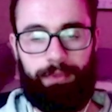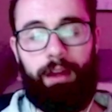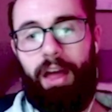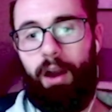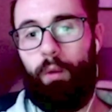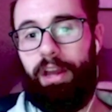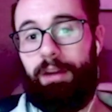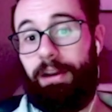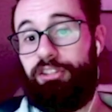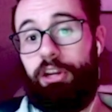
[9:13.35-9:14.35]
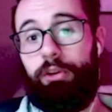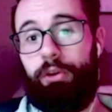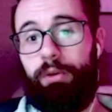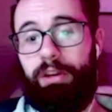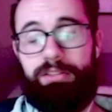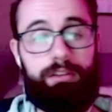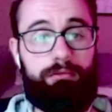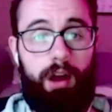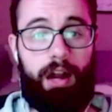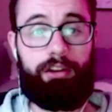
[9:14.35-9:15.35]
That way my Geodude is a
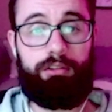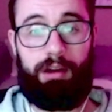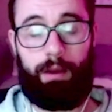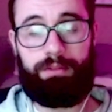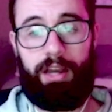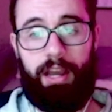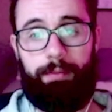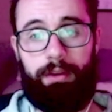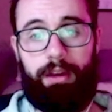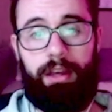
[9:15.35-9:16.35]
rock ground type.